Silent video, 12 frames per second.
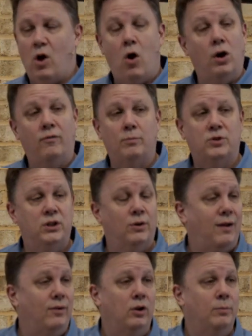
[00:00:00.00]
All of them still
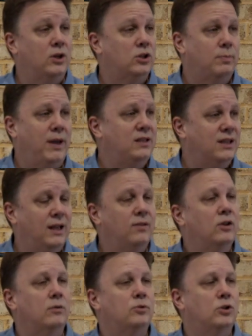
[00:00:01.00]
have a little bit of space in them,